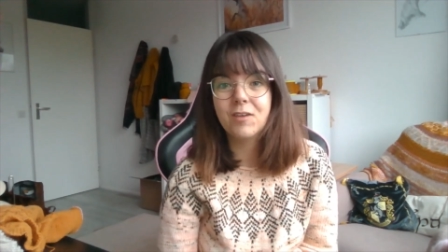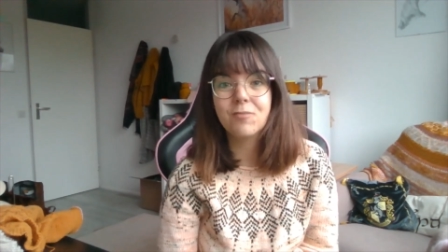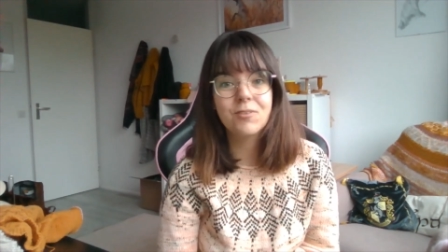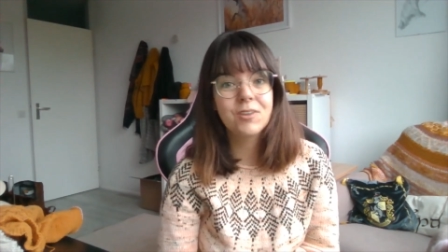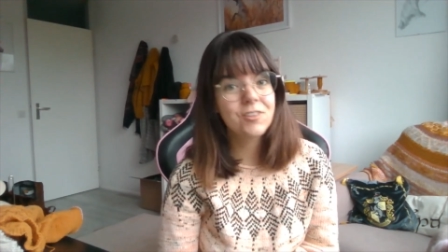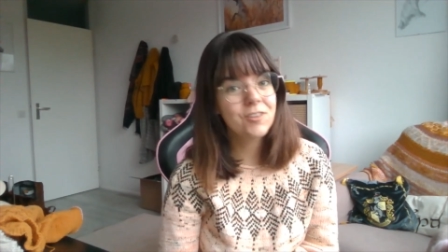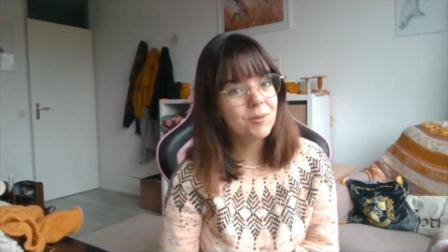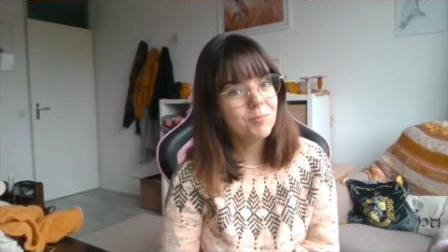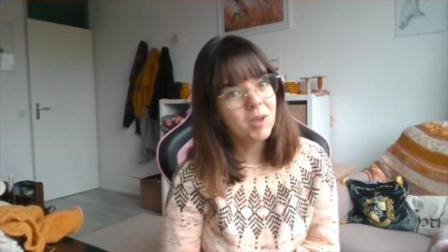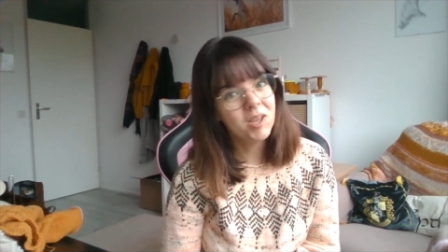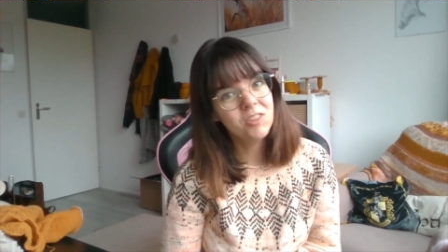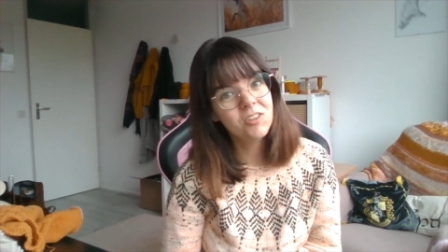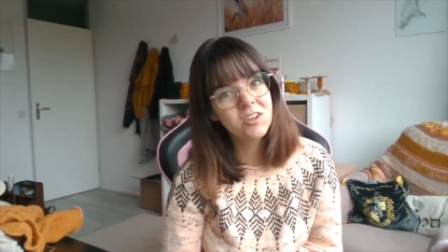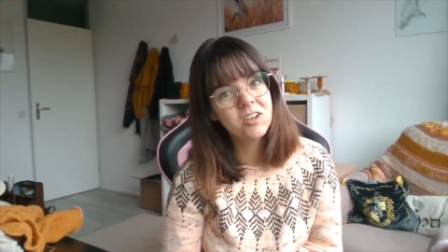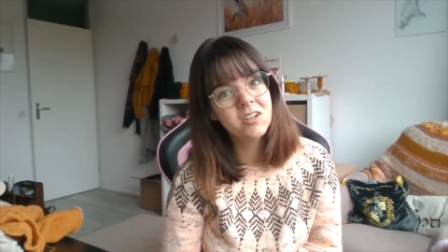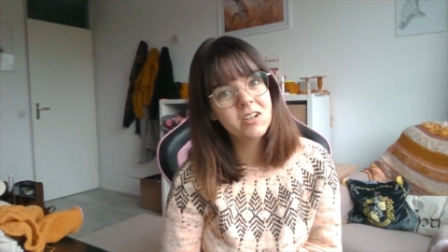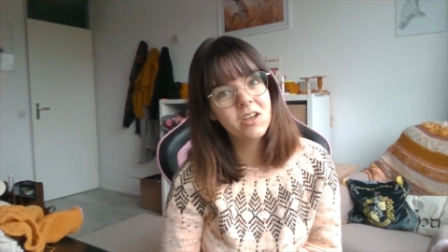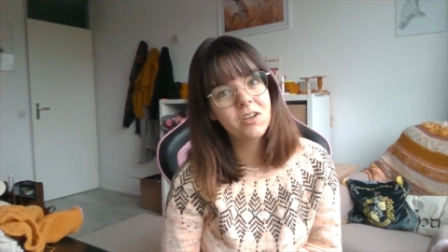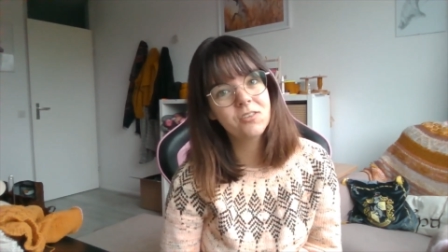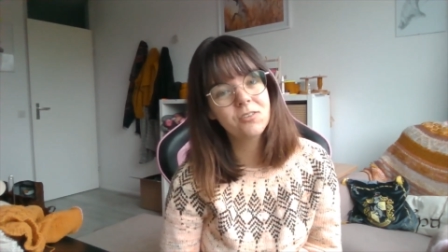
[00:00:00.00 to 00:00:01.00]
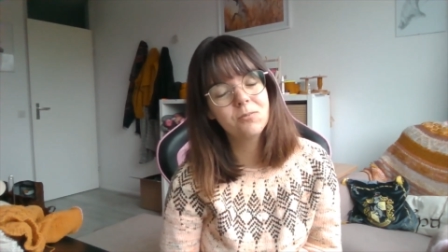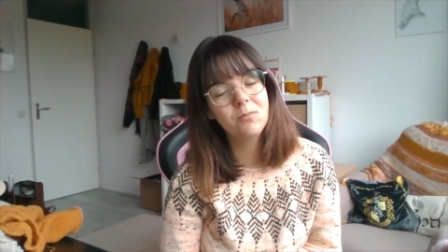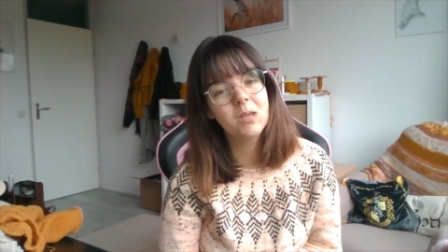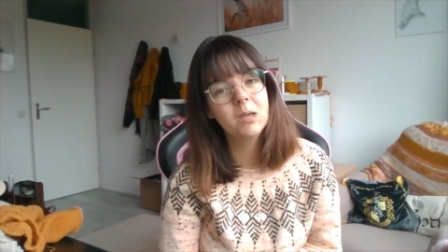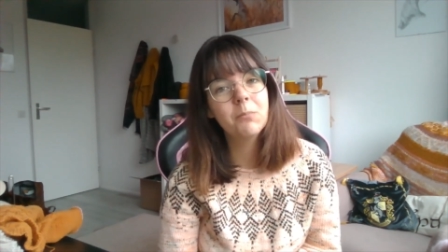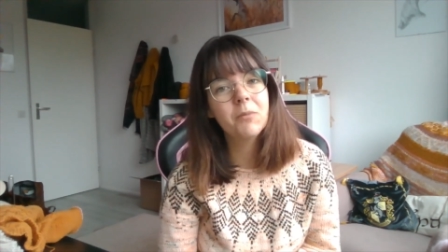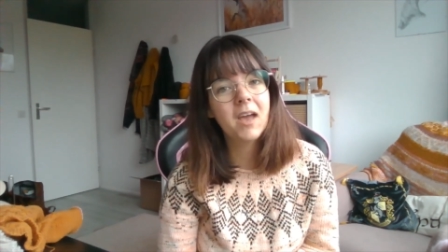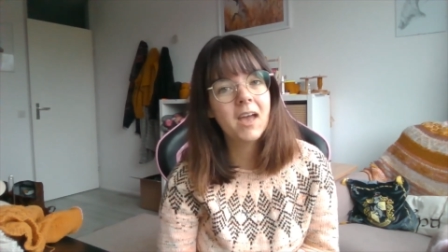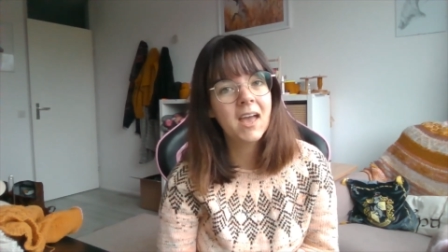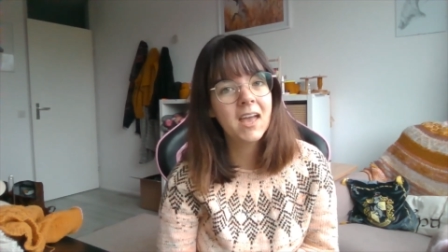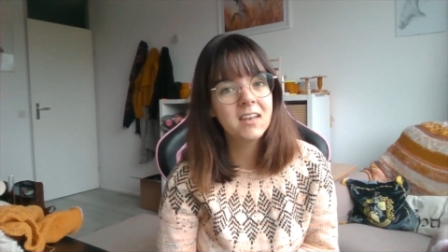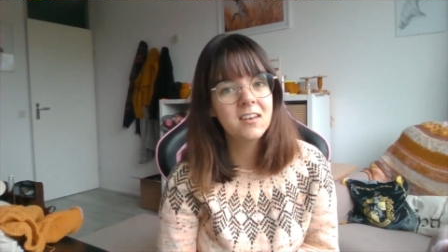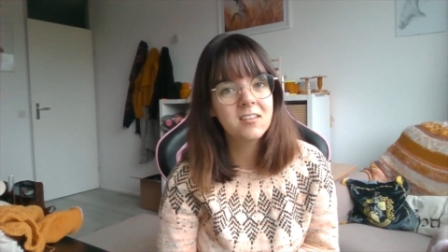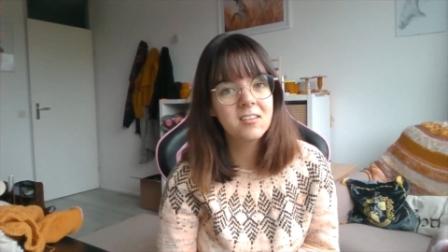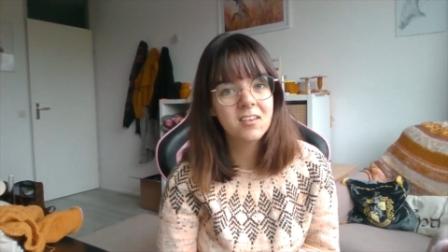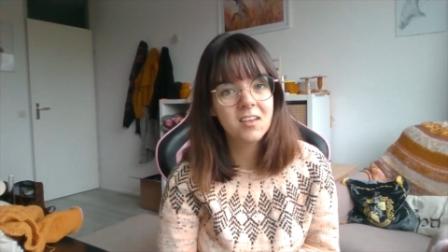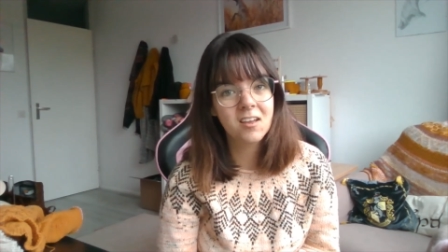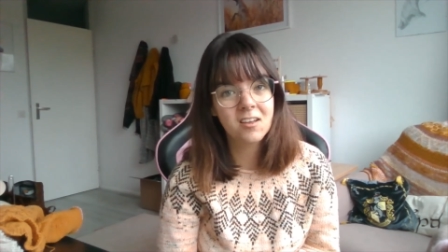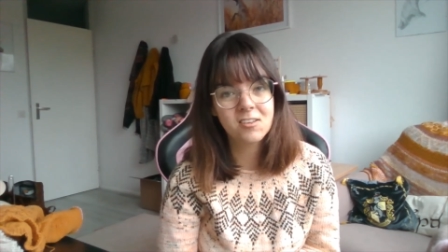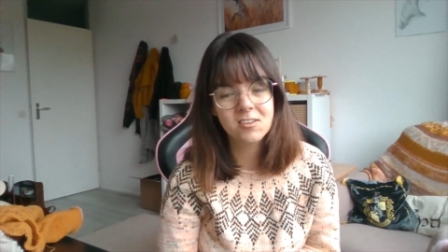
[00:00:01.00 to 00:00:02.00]
which I mentioned last week, but I
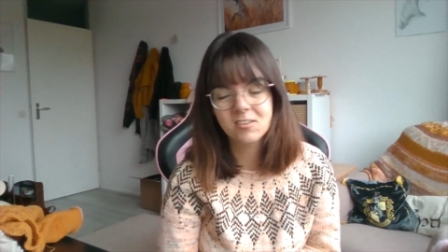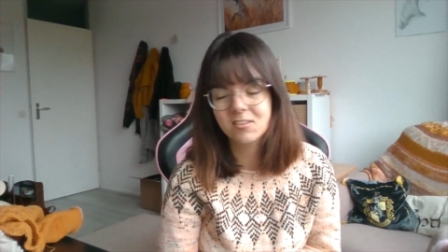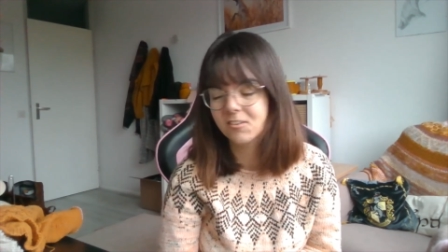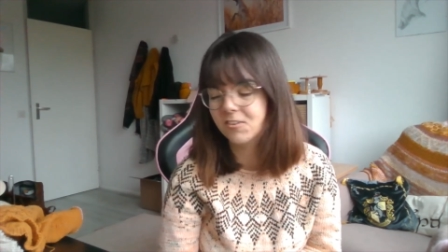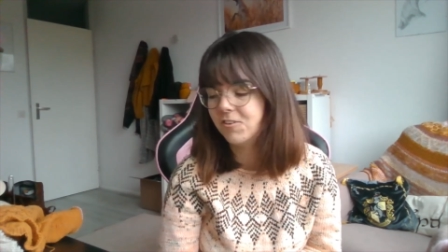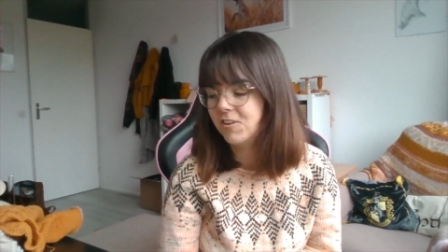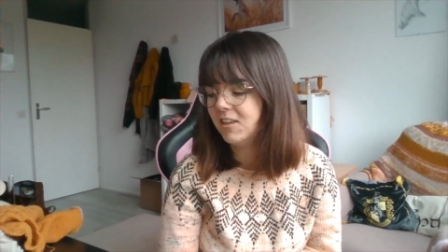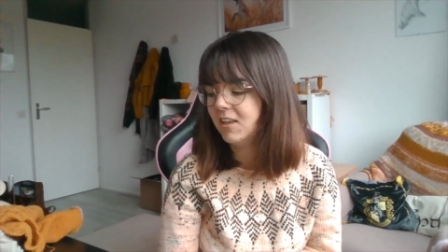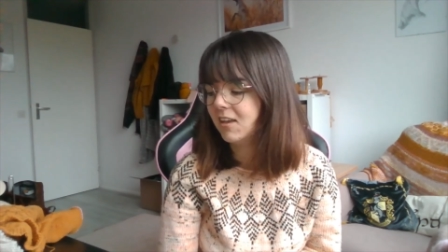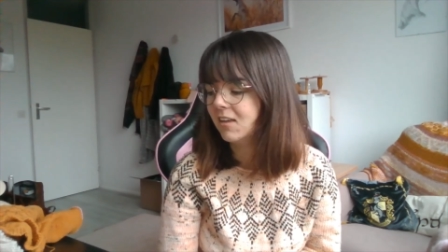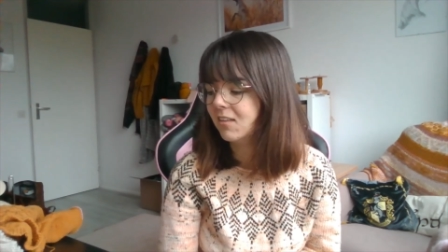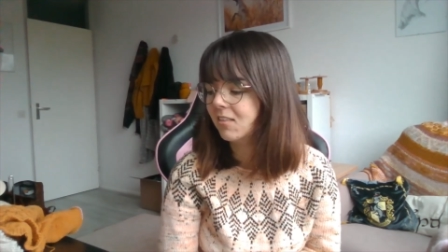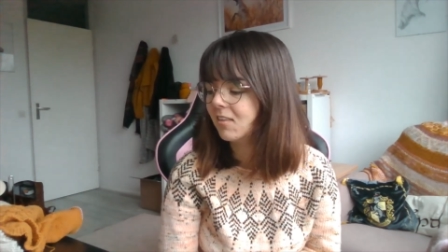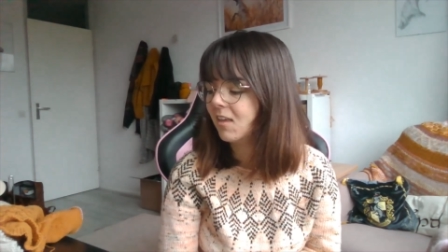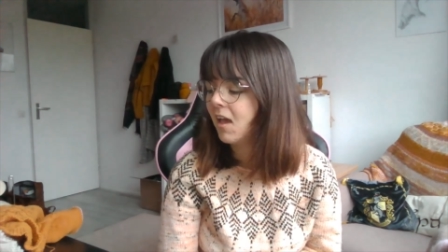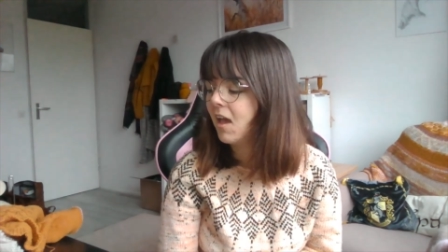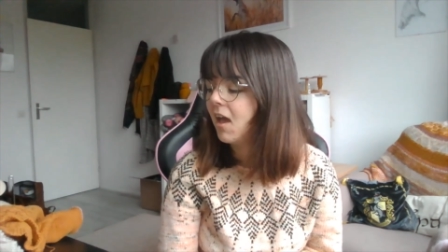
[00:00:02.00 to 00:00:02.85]
hadn't cast on yet.